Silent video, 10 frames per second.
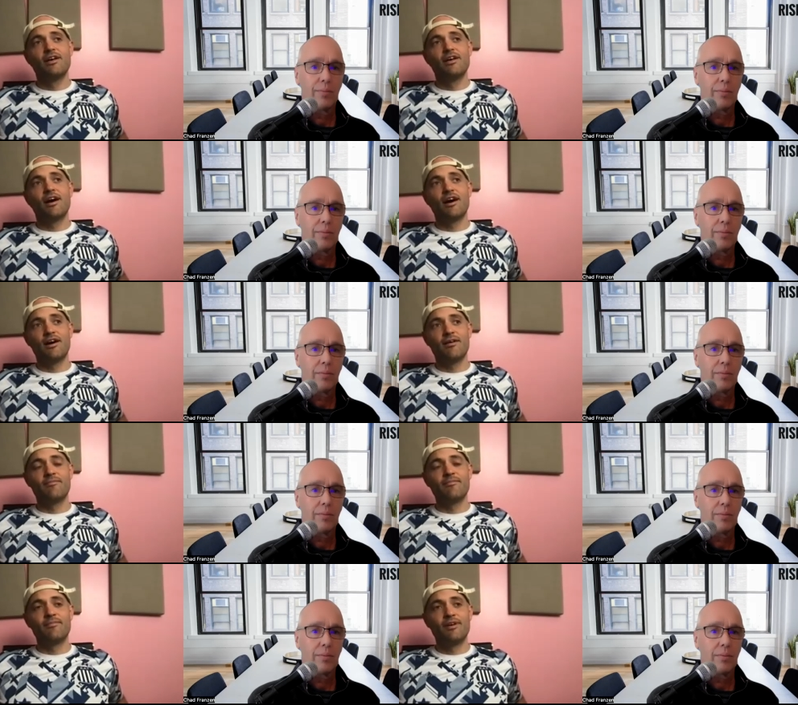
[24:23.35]

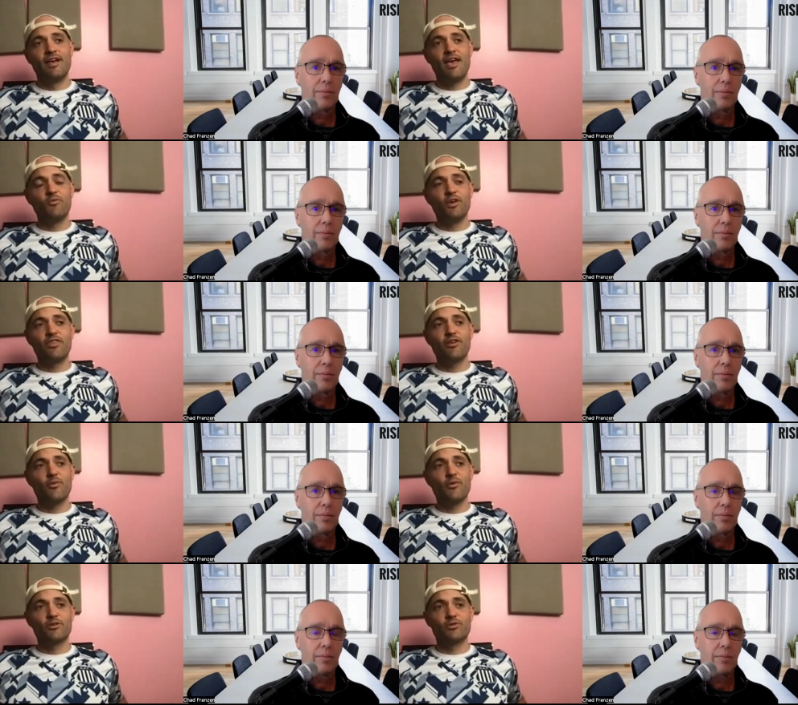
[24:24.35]
Speaker 1: Um, and we thought
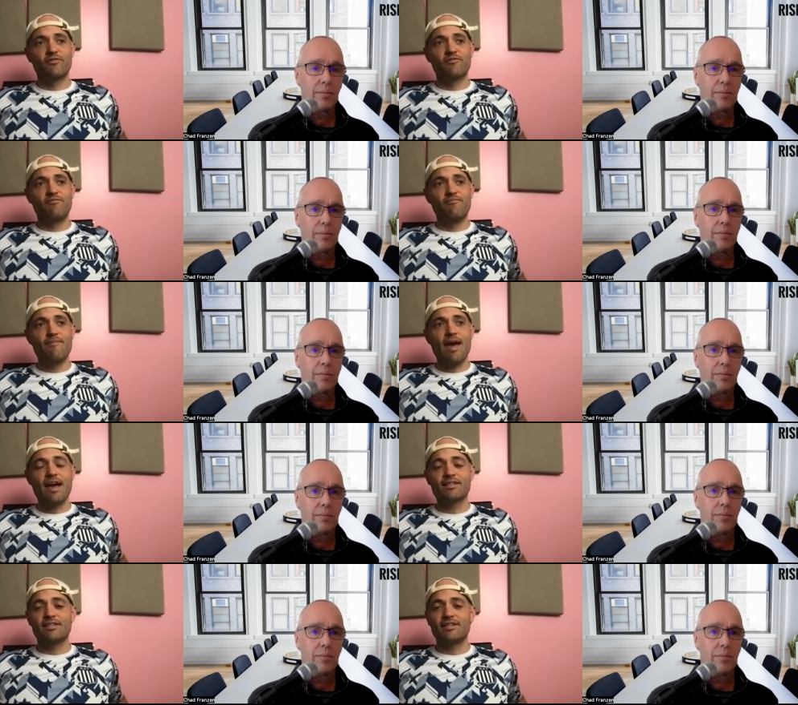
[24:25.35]
we were sort of
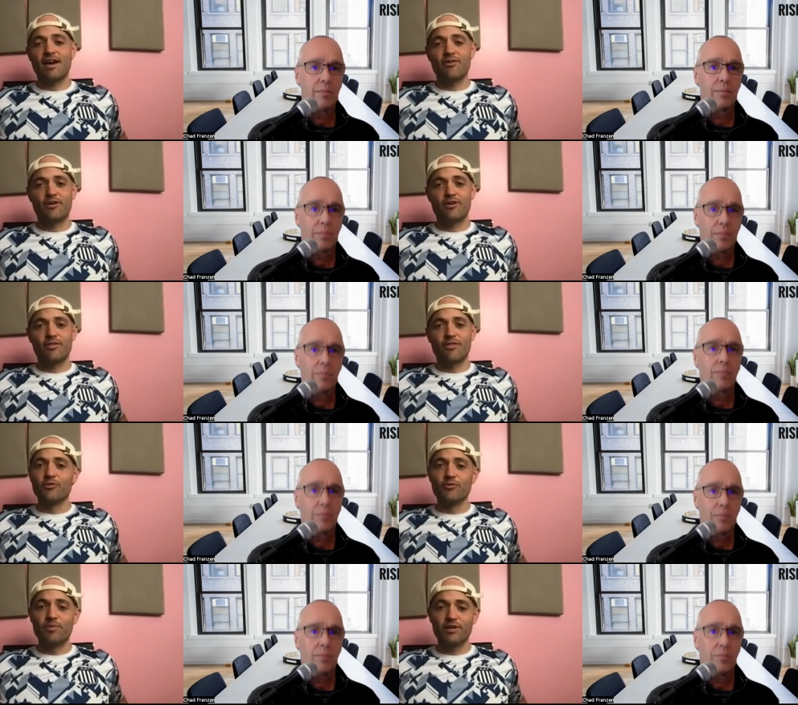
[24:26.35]
maxed out on
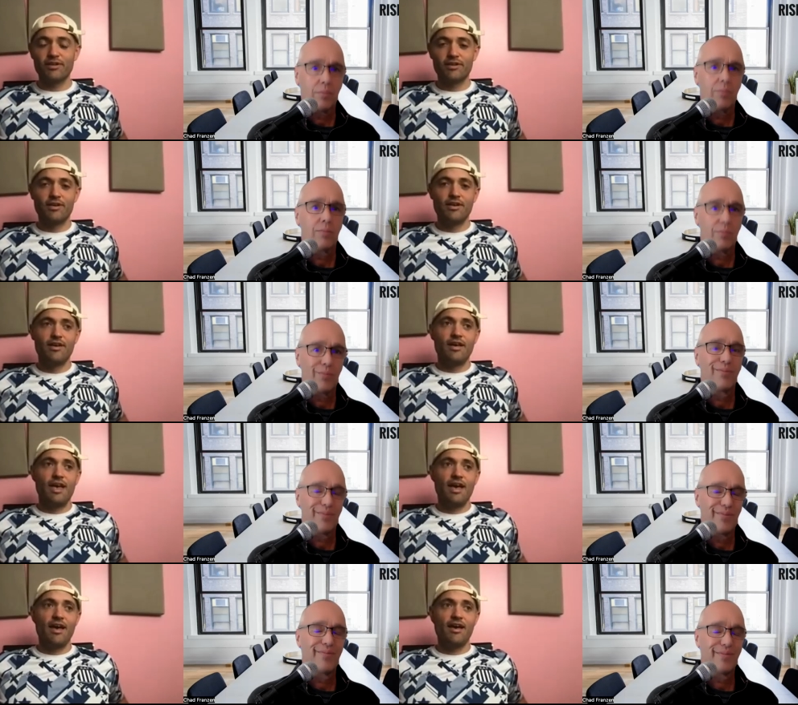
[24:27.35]
throughput.
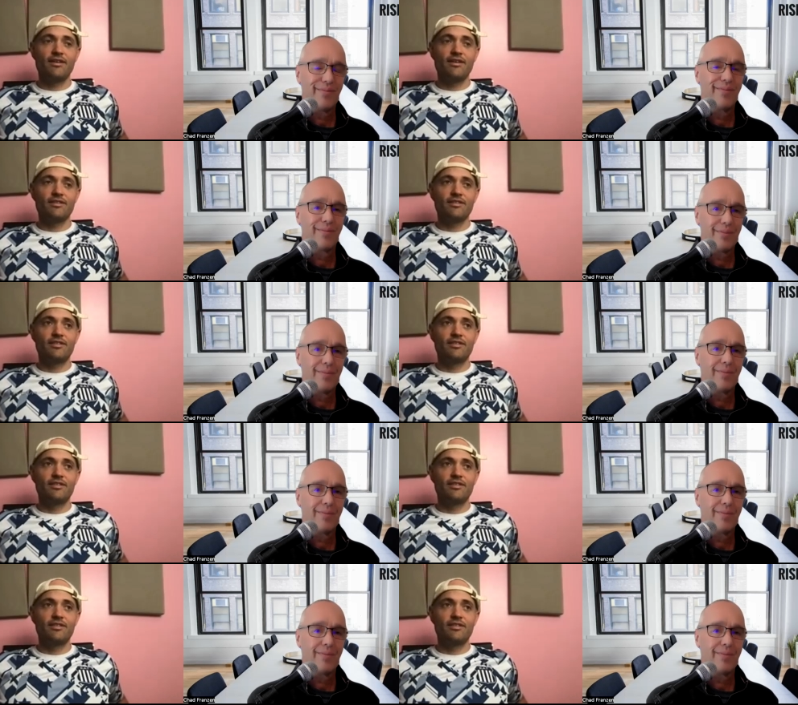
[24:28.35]
And